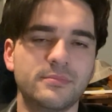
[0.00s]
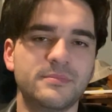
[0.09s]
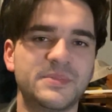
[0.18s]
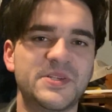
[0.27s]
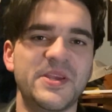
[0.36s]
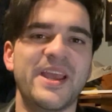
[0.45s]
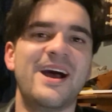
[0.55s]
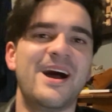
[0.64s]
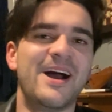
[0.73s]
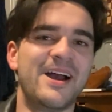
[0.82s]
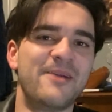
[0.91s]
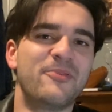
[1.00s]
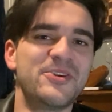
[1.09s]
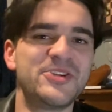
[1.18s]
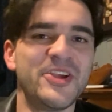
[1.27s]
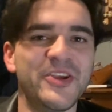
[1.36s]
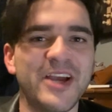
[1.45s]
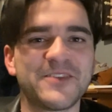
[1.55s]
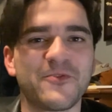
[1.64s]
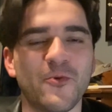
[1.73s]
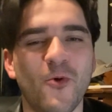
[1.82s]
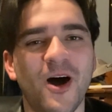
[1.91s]
So yeah, I appreciate you guys
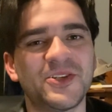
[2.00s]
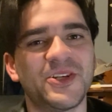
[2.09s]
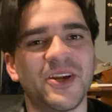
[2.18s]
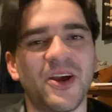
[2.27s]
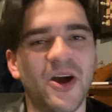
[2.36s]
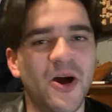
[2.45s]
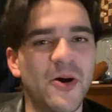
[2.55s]
for watching.